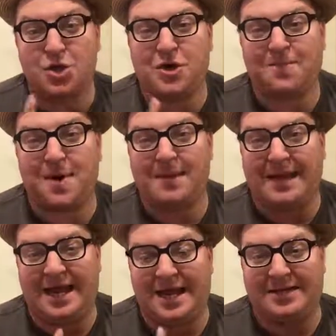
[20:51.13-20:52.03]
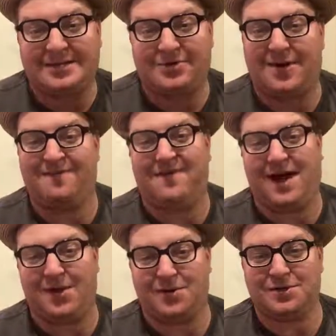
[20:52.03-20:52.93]
I'll probably get Instagram
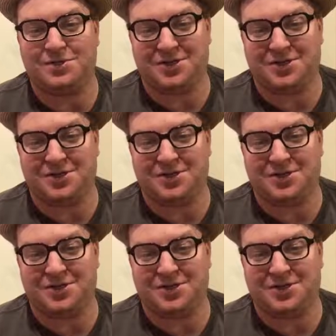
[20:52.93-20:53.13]
followers.